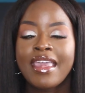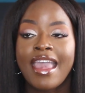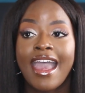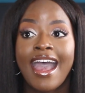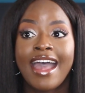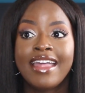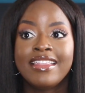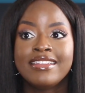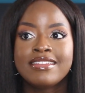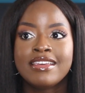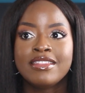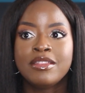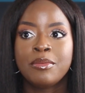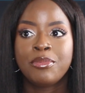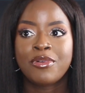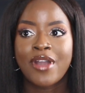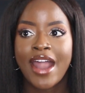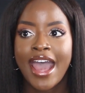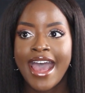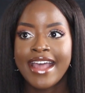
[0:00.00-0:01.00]
And the
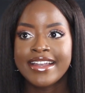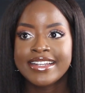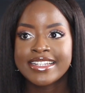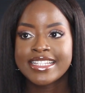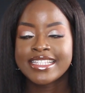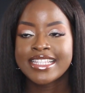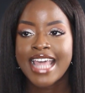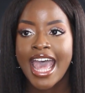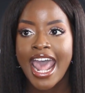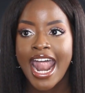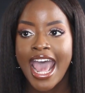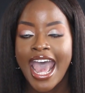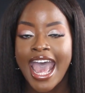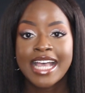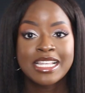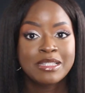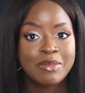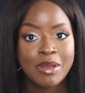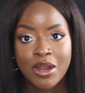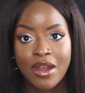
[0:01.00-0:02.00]
brand that
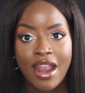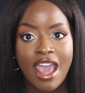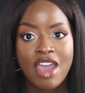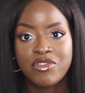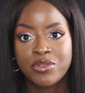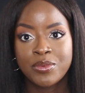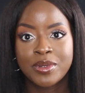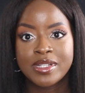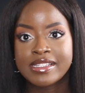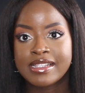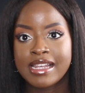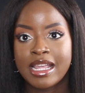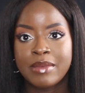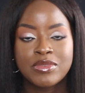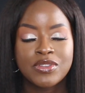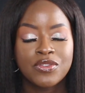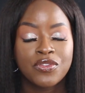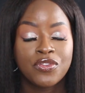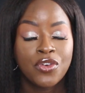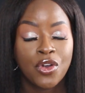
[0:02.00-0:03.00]
has been on everyone's
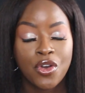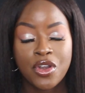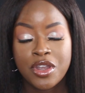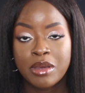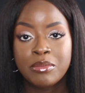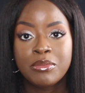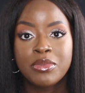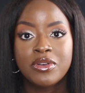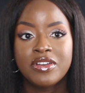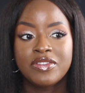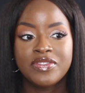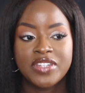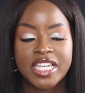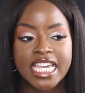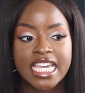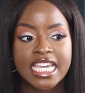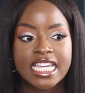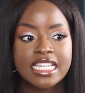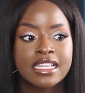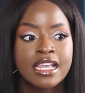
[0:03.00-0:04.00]
lips for a number of
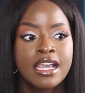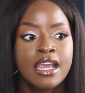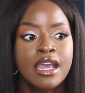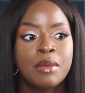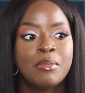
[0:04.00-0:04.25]
years,